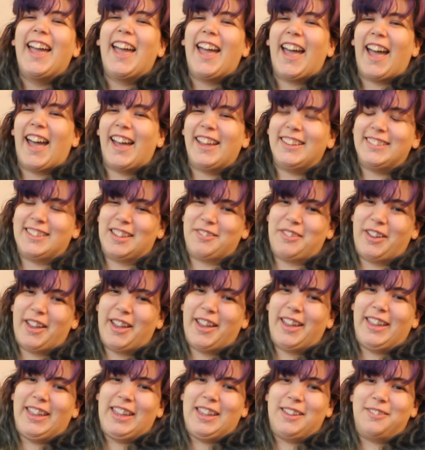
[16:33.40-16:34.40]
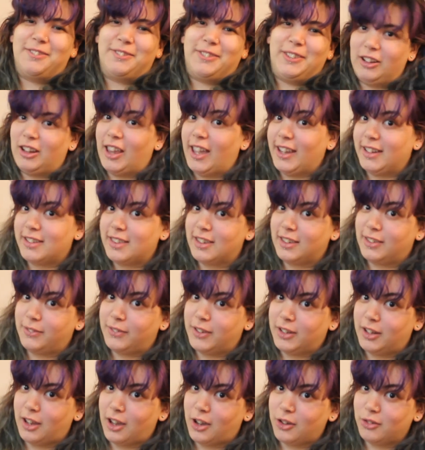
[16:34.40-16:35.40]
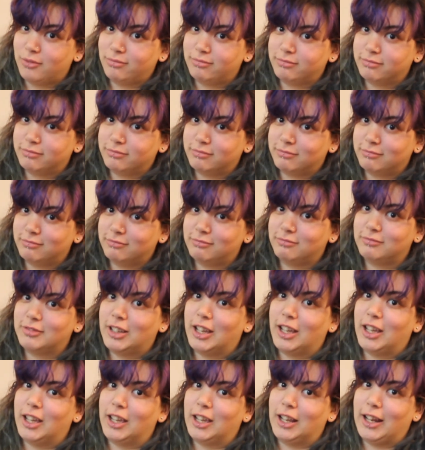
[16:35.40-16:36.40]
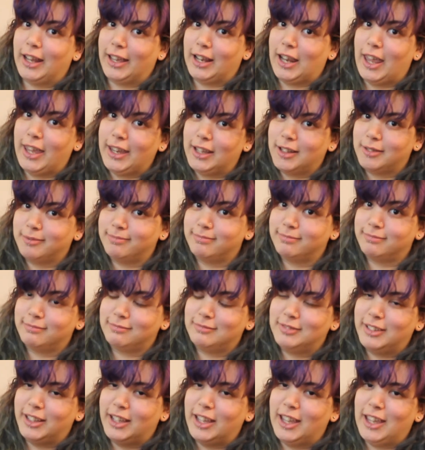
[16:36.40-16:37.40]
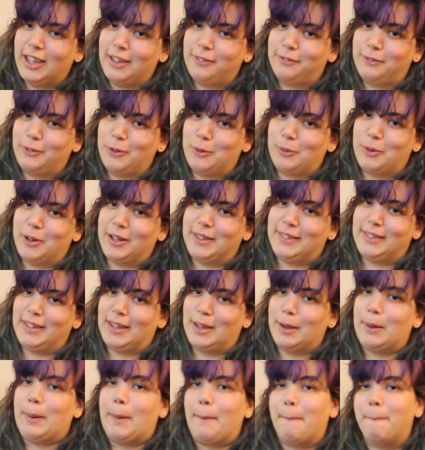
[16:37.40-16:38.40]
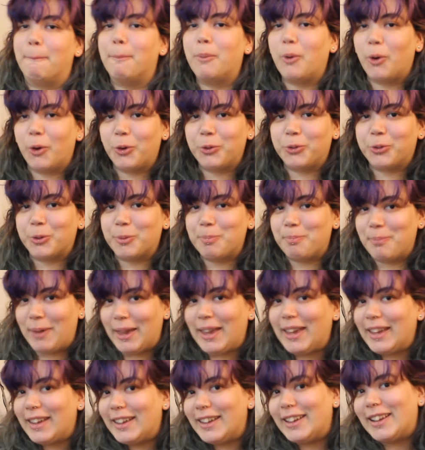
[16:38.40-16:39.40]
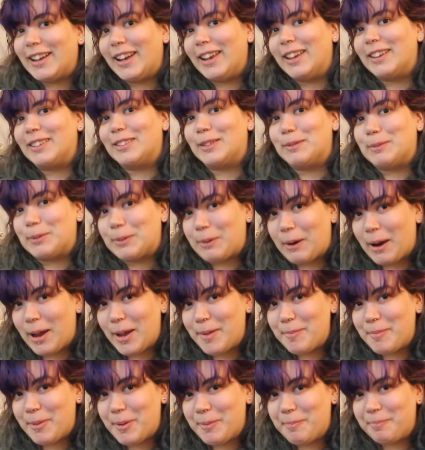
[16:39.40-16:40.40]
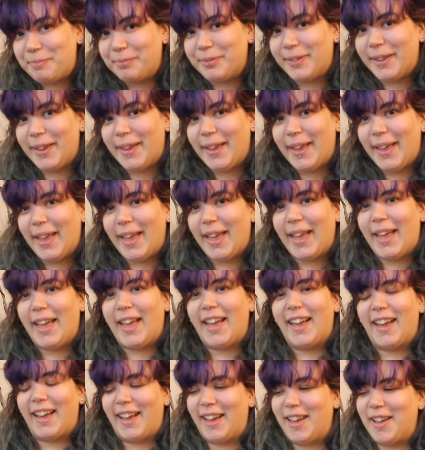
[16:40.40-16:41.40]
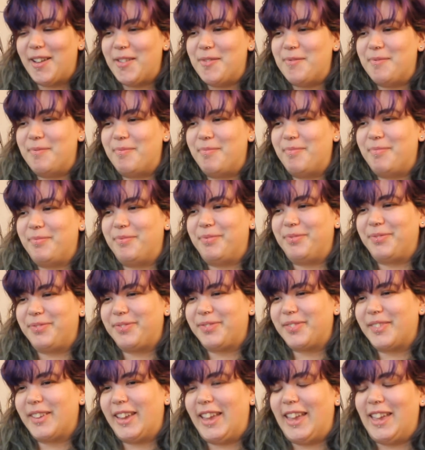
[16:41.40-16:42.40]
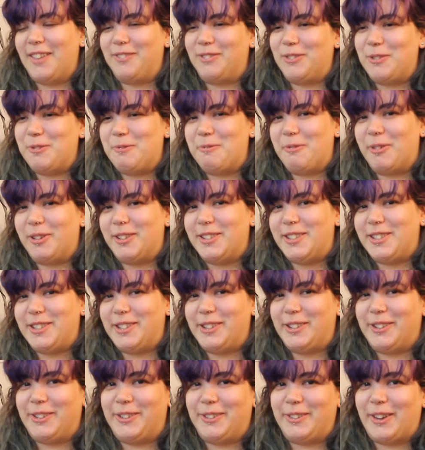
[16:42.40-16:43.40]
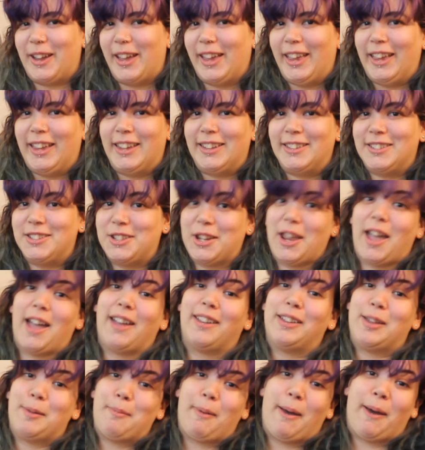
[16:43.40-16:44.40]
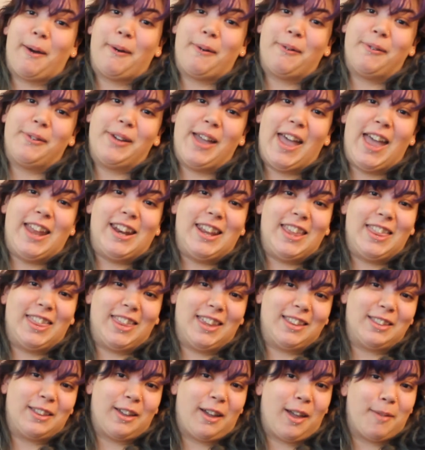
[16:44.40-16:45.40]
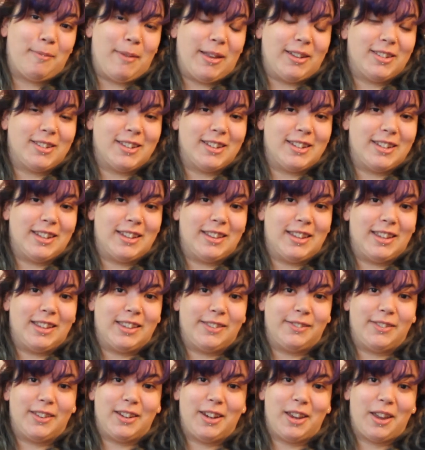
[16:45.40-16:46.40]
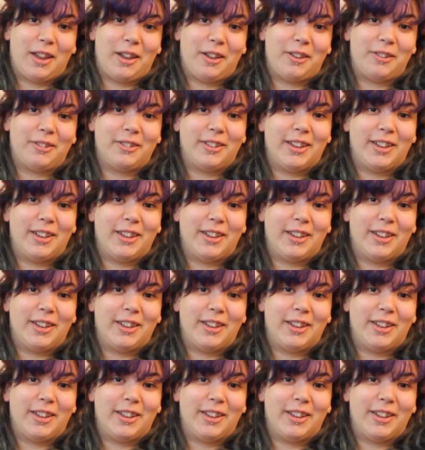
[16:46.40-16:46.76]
As ever, if you liked this video, click like. If you want to see more from me, click subscribe. If you want to chat about anything that I mentioned in this video,